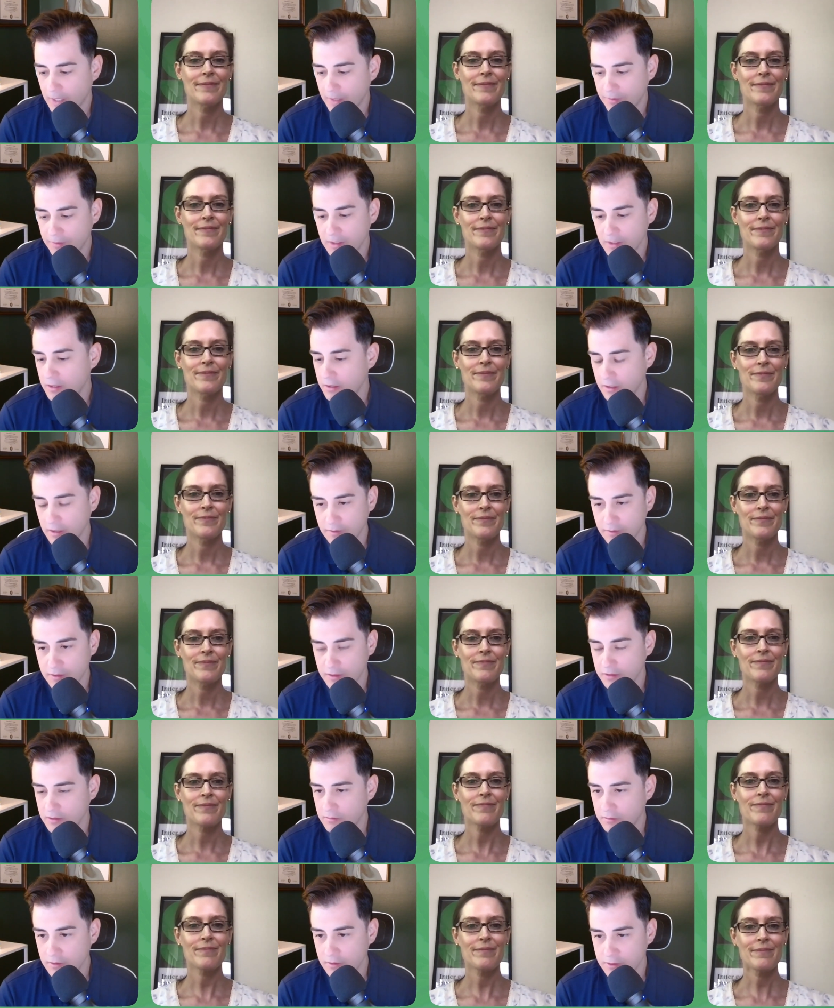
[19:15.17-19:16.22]
Speaker 1: I think I
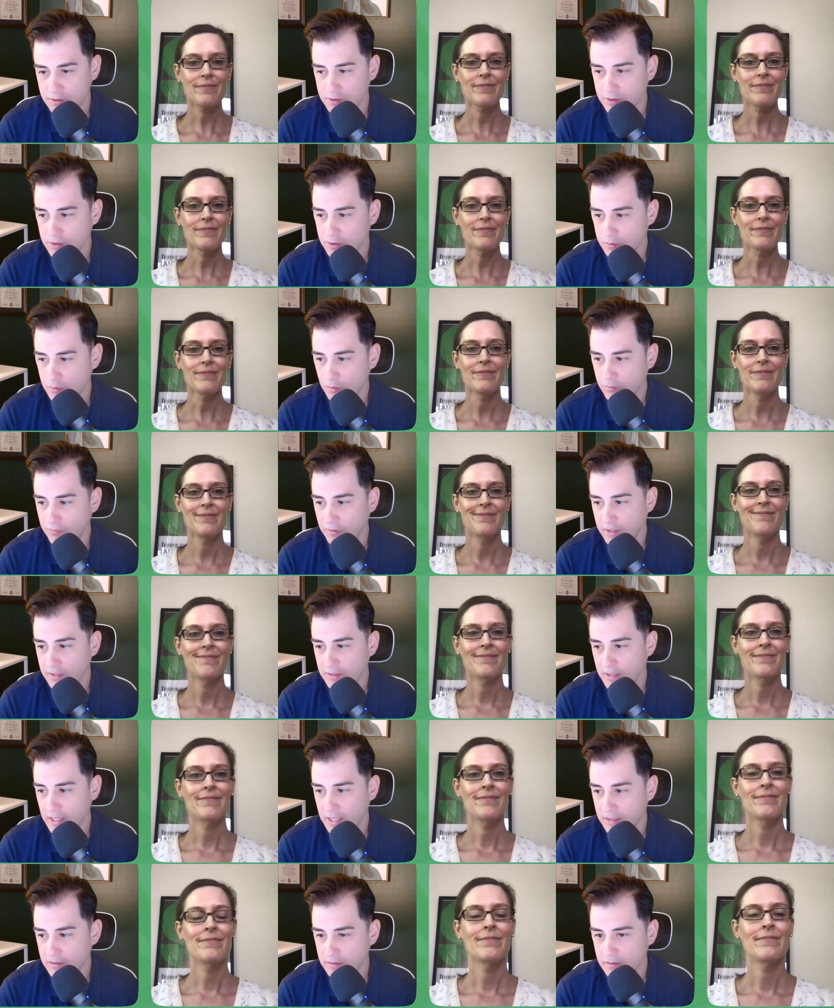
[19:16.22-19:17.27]
think our listeners will find
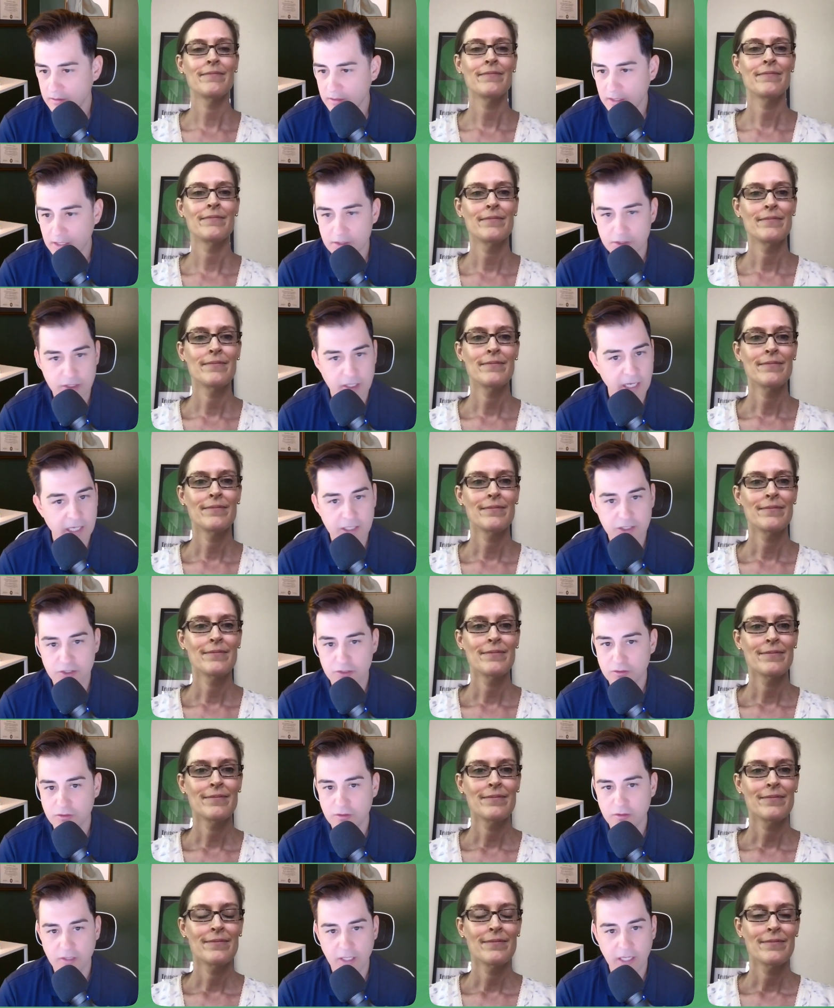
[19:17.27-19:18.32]
that
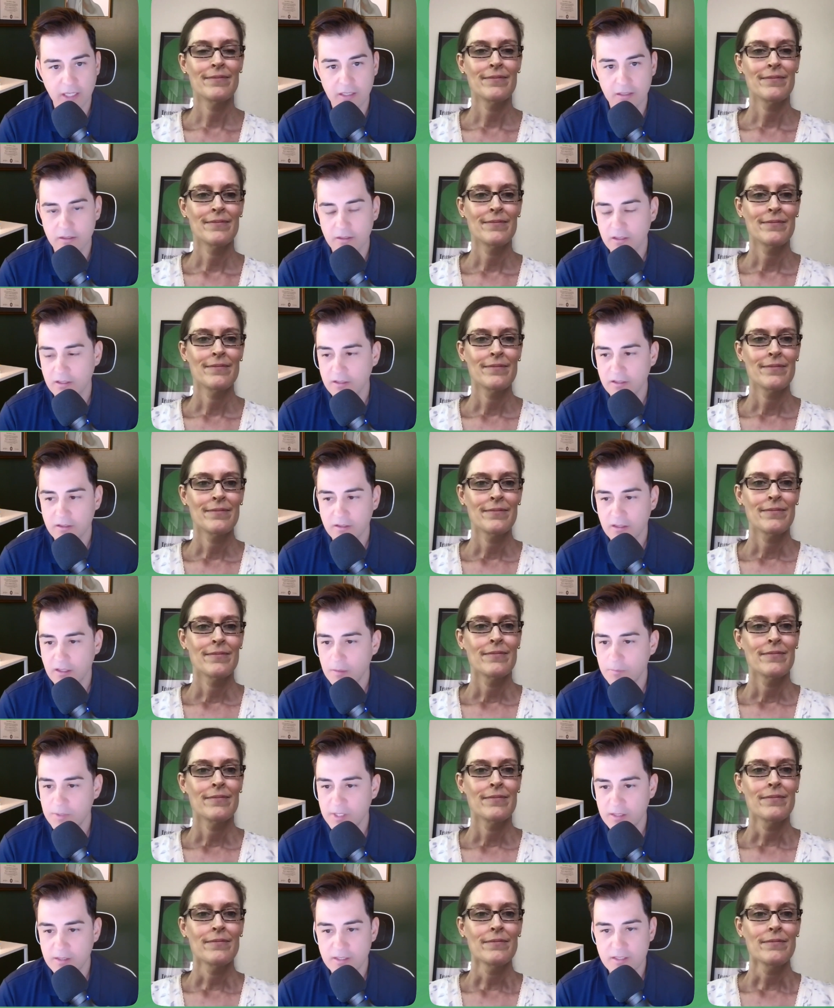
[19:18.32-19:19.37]
educational, and I
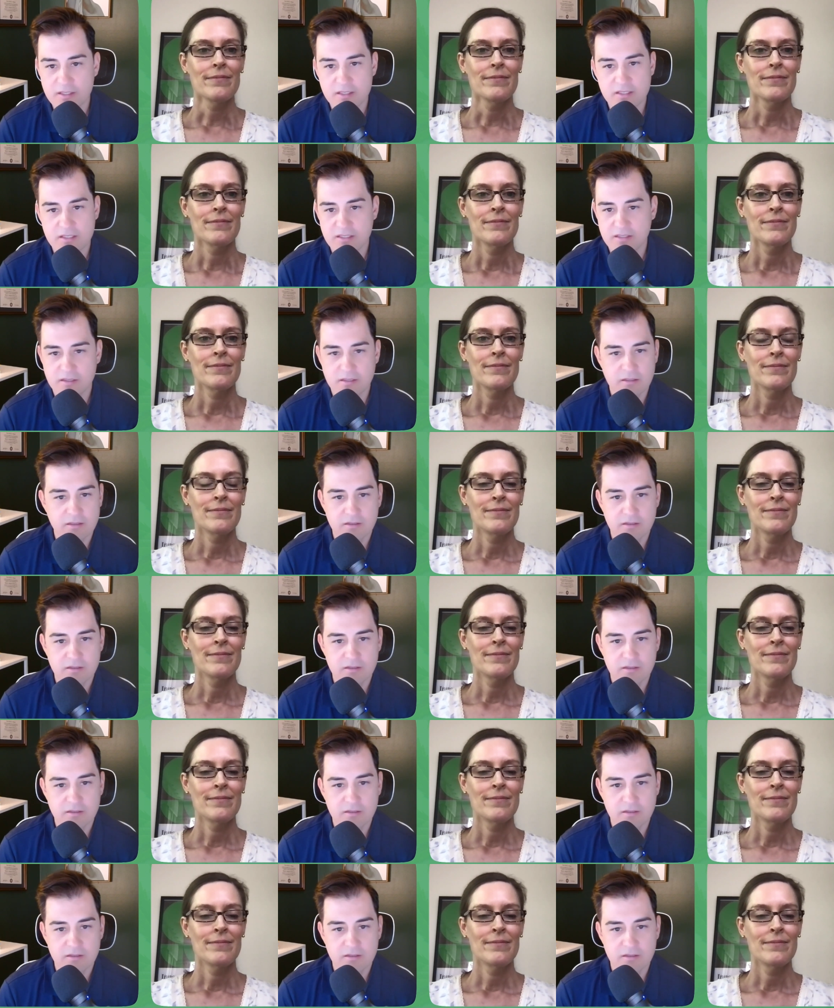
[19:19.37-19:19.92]
mean this